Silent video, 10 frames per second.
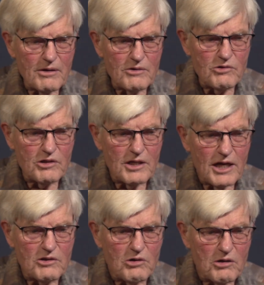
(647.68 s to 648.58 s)

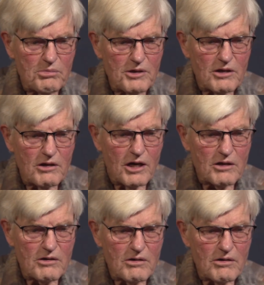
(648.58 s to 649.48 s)
Trinidad taught me a
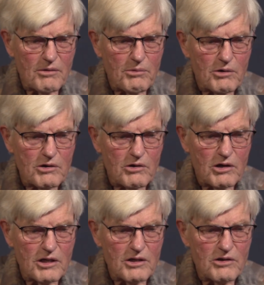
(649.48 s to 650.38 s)
lot about the
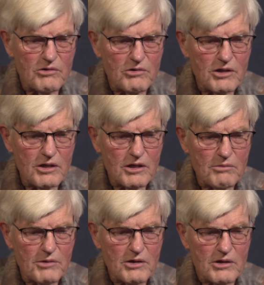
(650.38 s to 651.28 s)
oil industry,
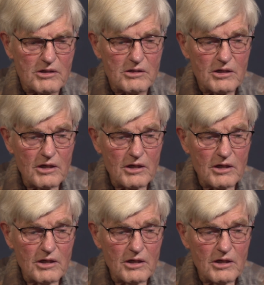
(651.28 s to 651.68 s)
because